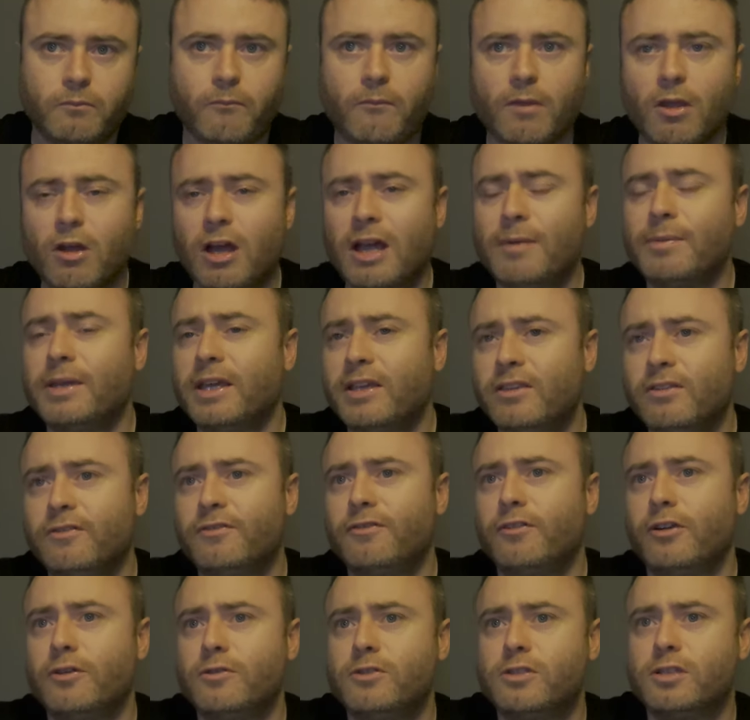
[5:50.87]
I'm getting the
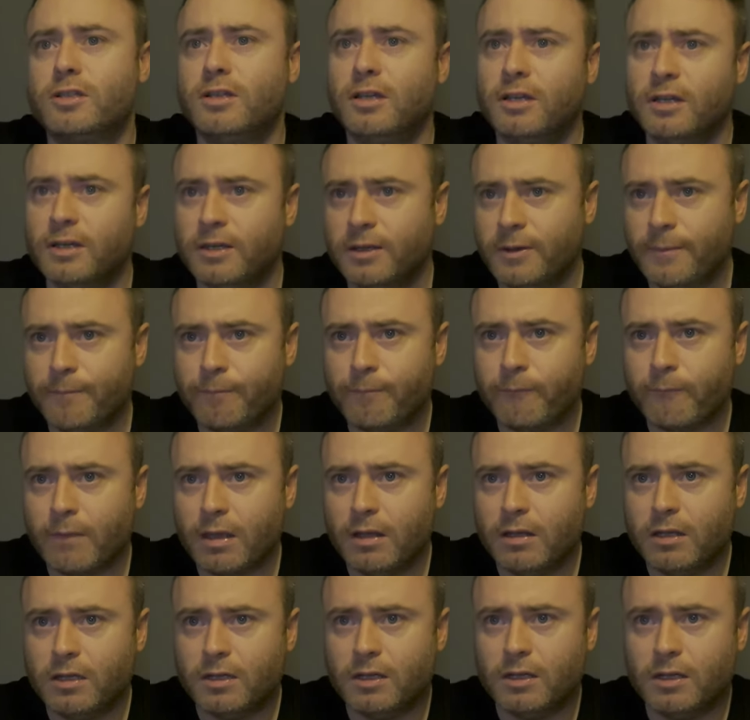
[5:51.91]
fruits,
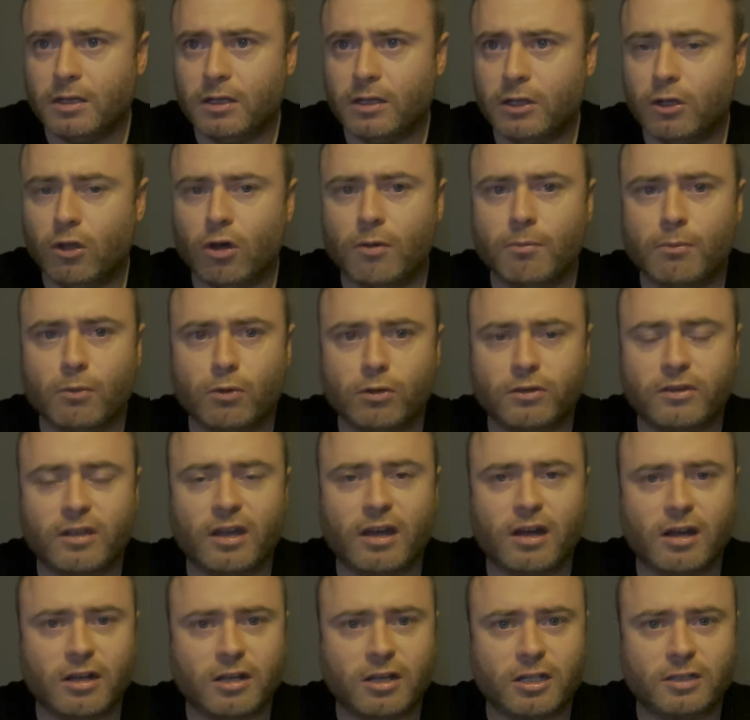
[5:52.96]
a lot more
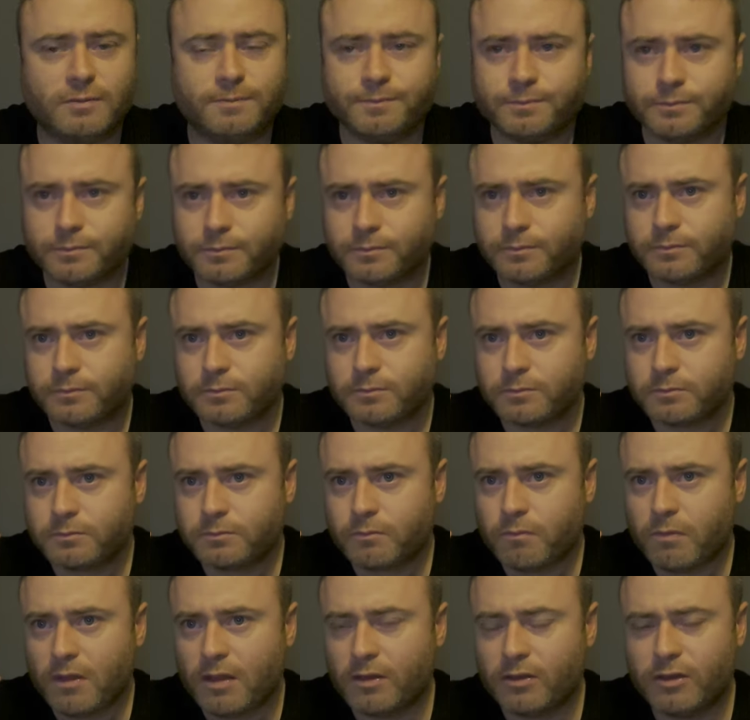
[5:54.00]
darker,
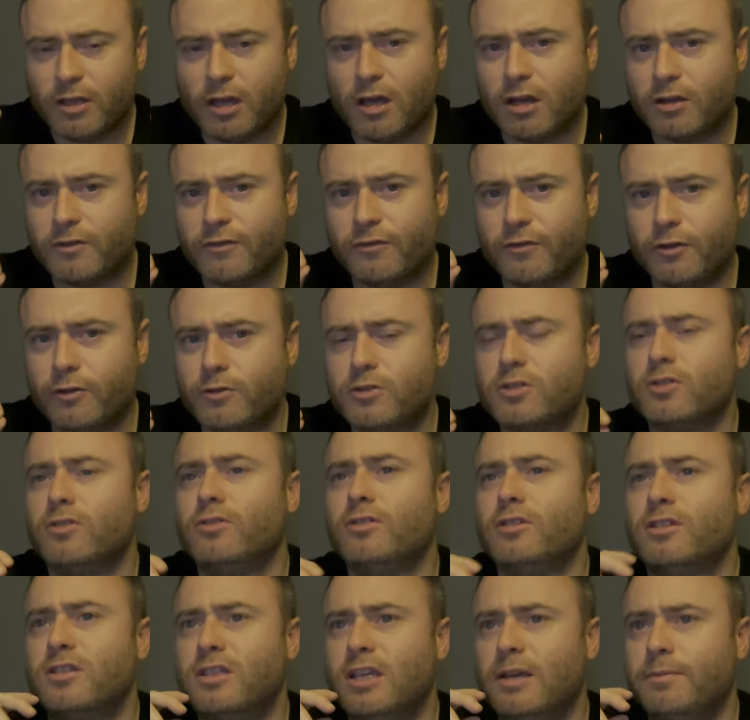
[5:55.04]
dark fruits on the
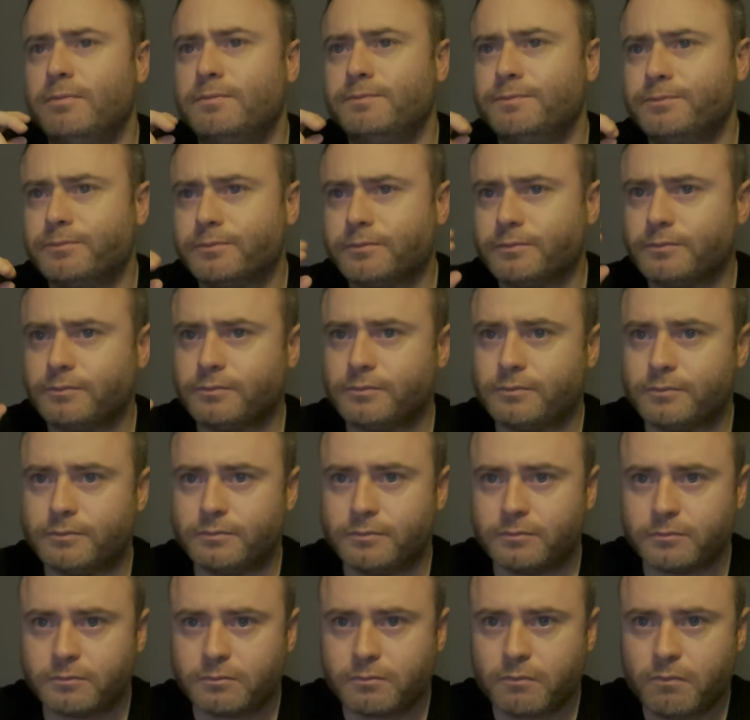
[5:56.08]
sip,
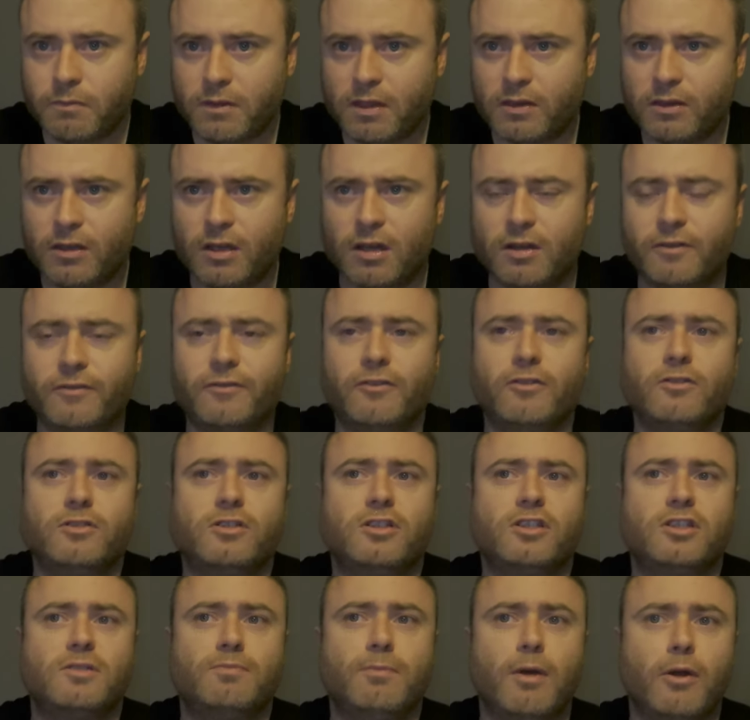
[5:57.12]
dark fruits,
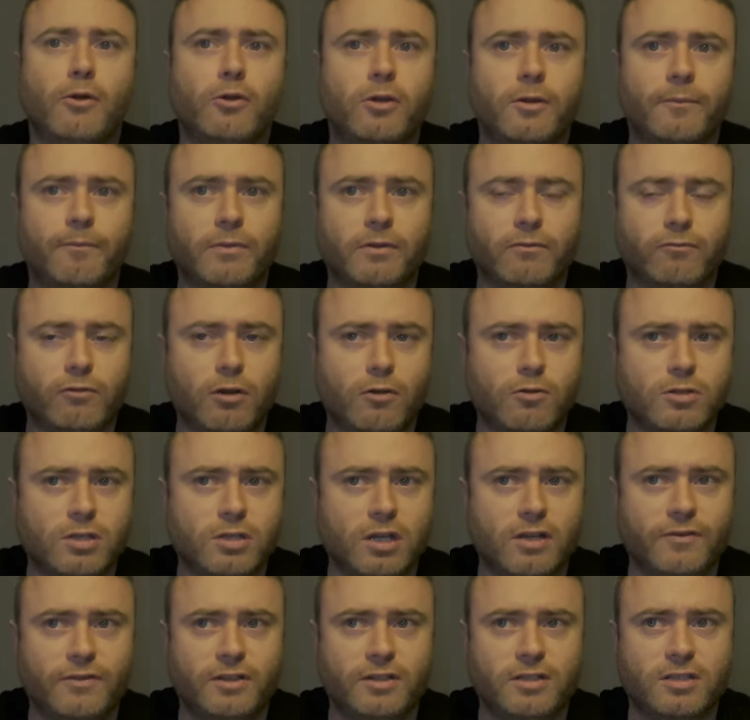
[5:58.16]
smoke rolls
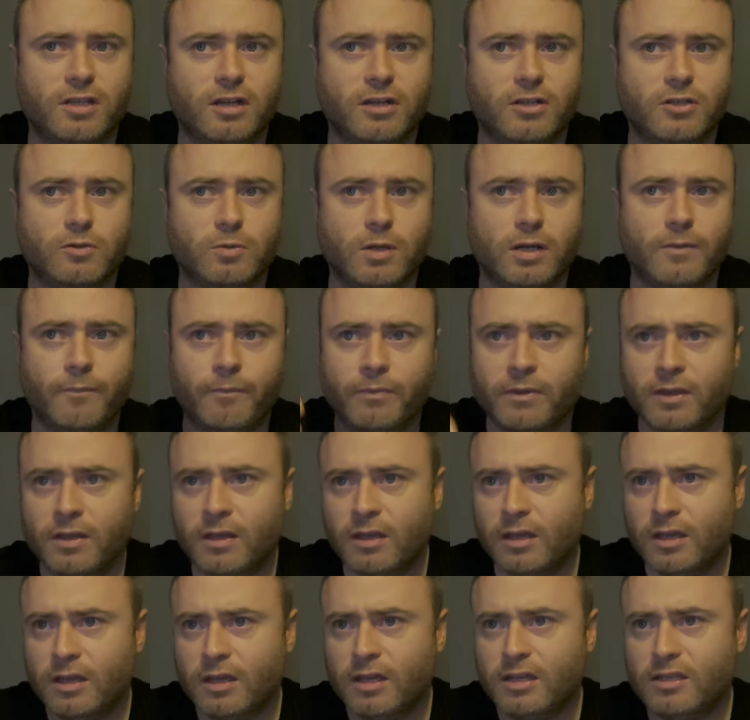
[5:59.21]
over the tongue as well.
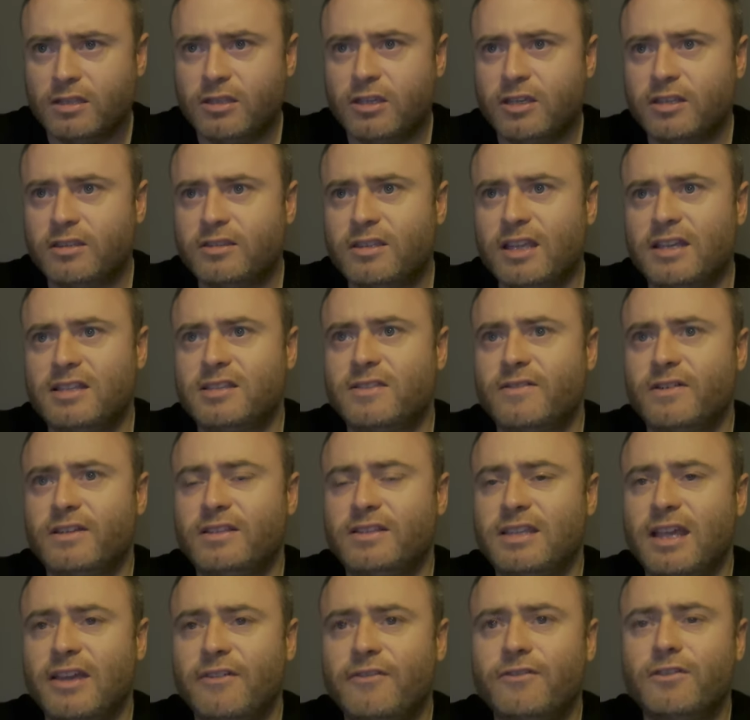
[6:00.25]
You can
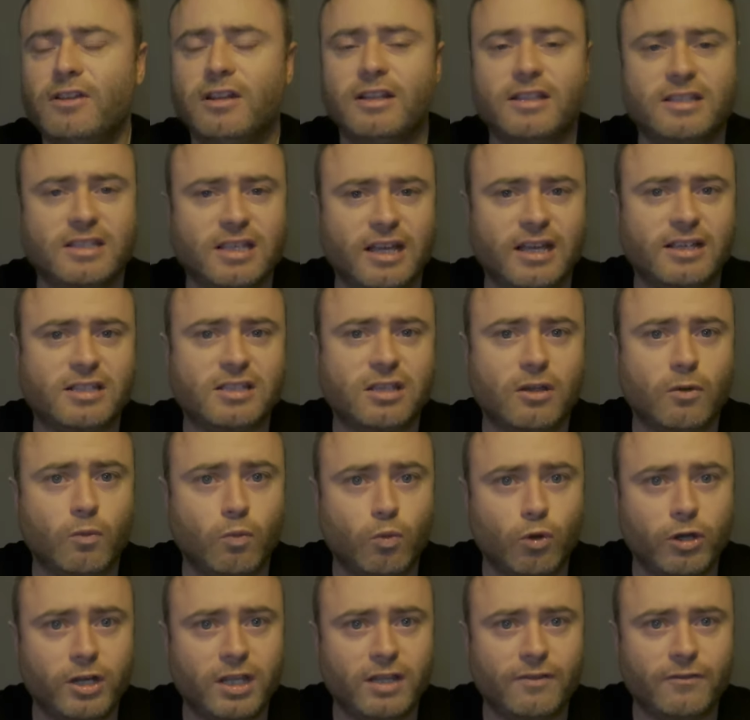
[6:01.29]
definitely taste a
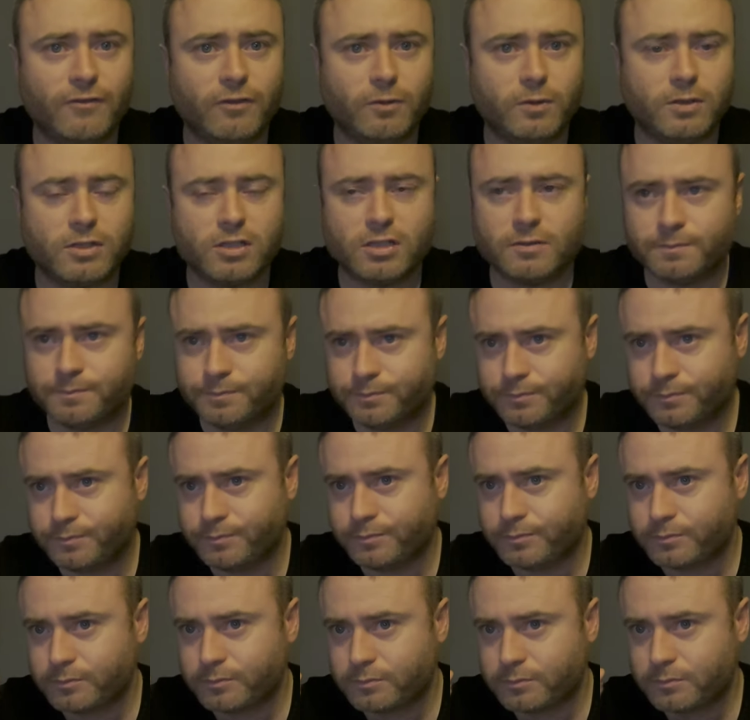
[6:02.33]
woody influence.
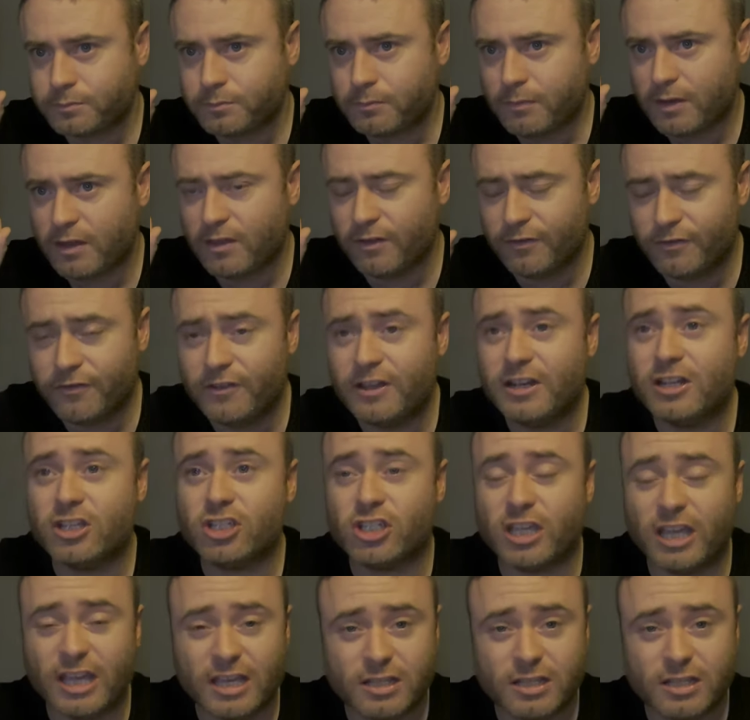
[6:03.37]
The finish is